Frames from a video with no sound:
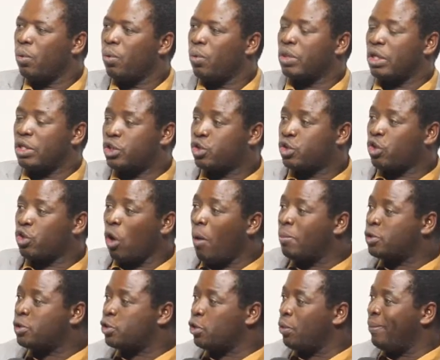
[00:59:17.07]
The
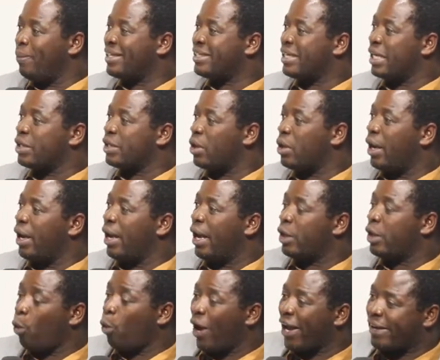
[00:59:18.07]
storms you met at,
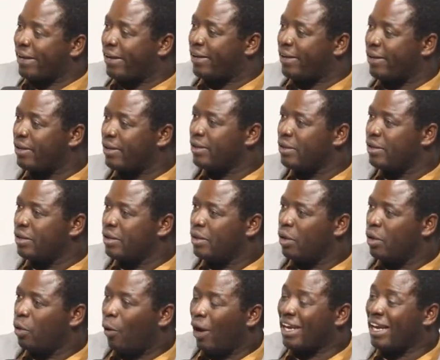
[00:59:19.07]
at work,
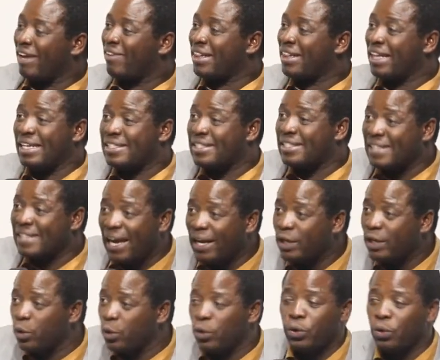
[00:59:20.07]
whatever they
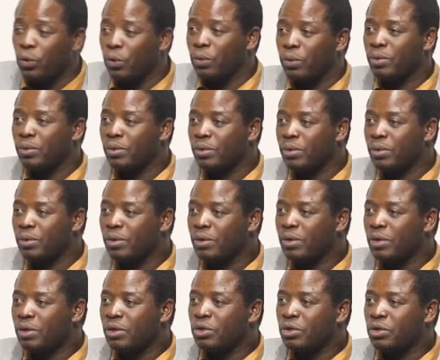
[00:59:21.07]
say to you,
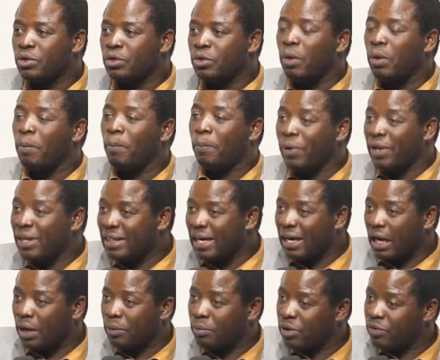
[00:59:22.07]
don't bring
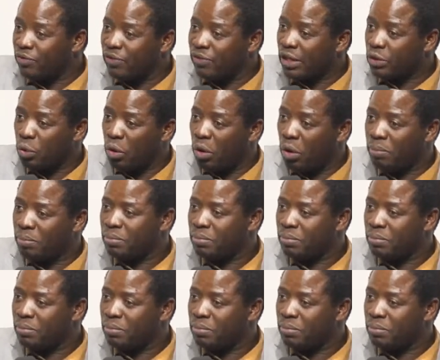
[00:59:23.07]
that atmosphere at home.